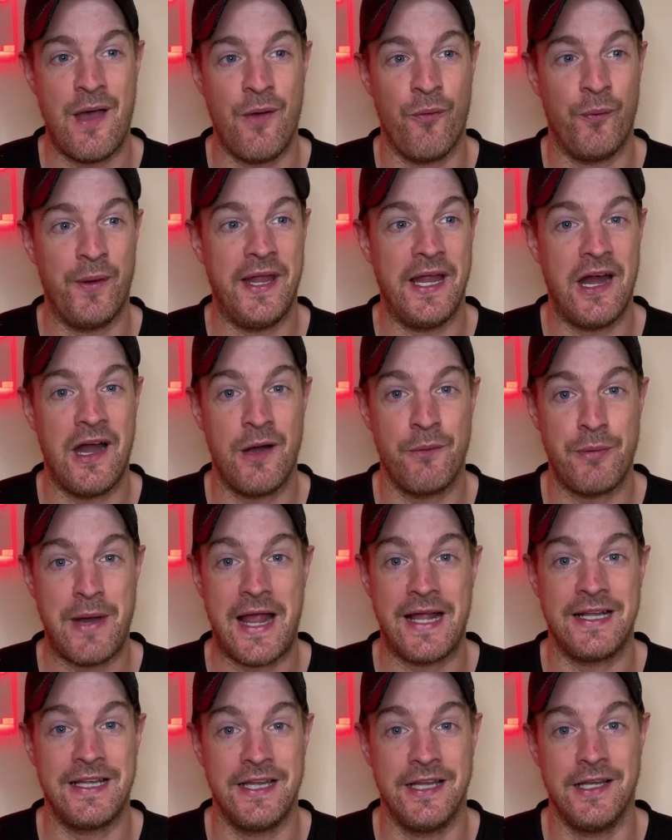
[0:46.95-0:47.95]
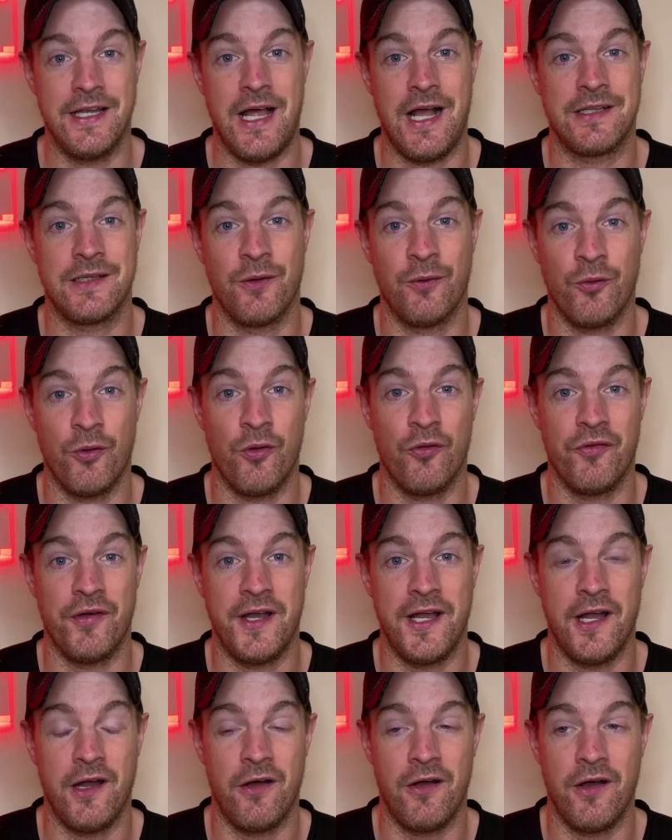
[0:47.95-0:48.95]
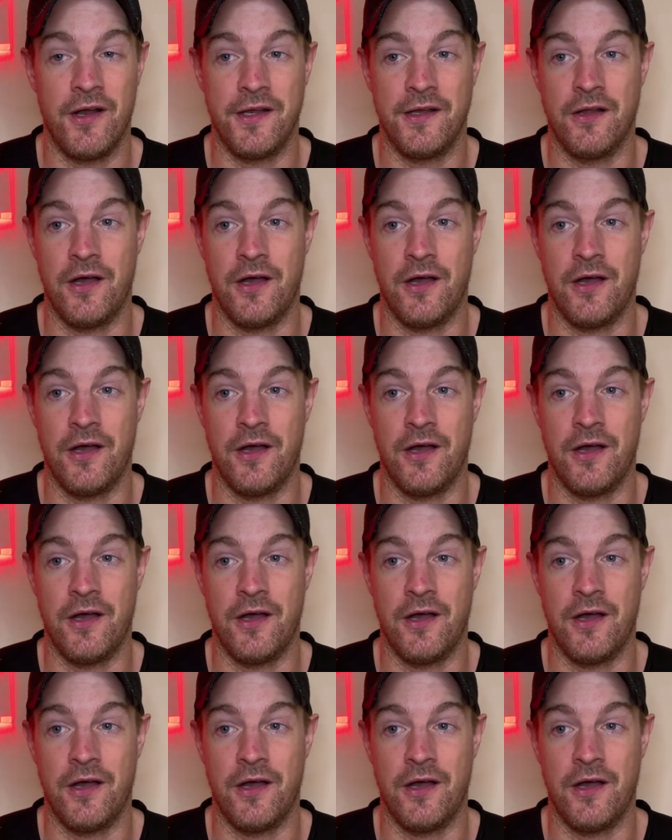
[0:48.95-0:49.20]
We are practically in lockdown over here.